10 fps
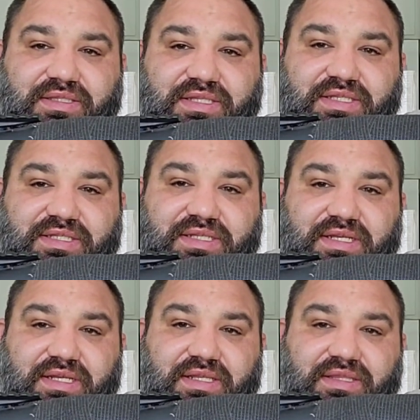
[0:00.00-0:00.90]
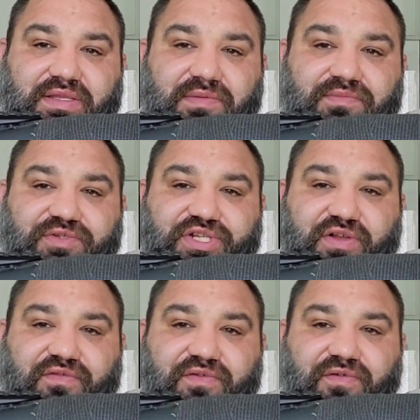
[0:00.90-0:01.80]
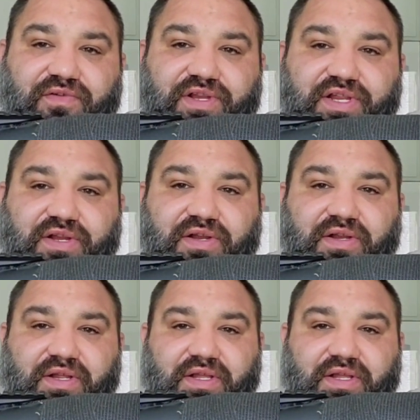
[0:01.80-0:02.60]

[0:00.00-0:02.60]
thumb shelf over here,